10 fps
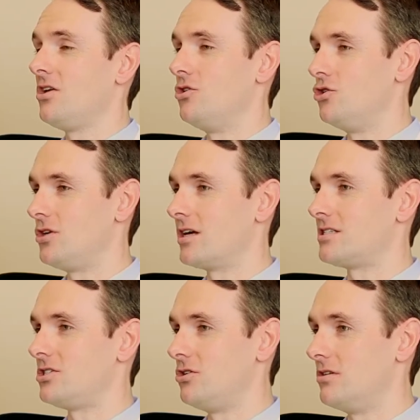Usually
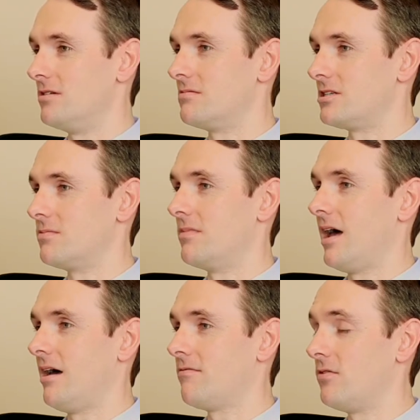that's due to some
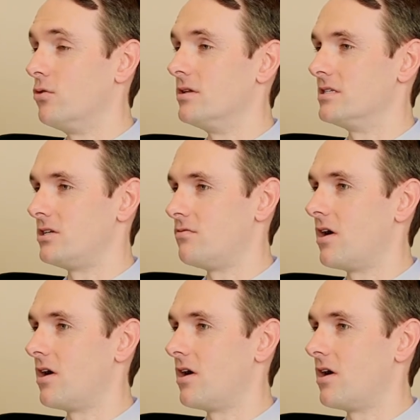fluids that you've